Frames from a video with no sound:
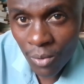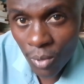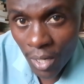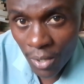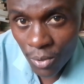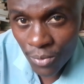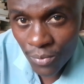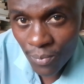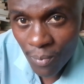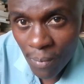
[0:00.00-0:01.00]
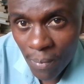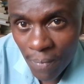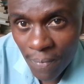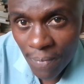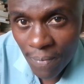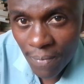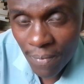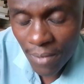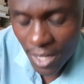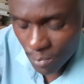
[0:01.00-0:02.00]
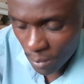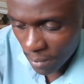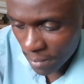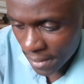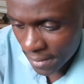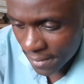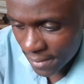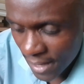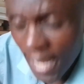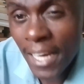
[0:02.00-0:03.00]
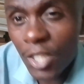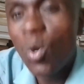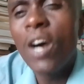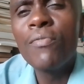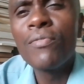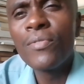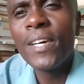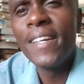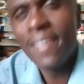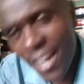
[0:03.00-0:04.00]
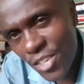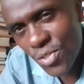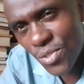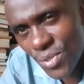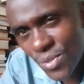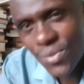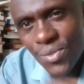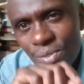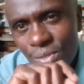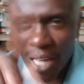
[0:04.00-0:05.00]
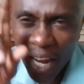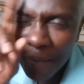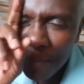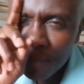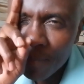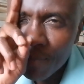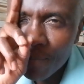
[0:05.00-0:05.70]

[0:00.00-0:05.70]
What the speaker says: Walago, the proper man. And do have a nice time.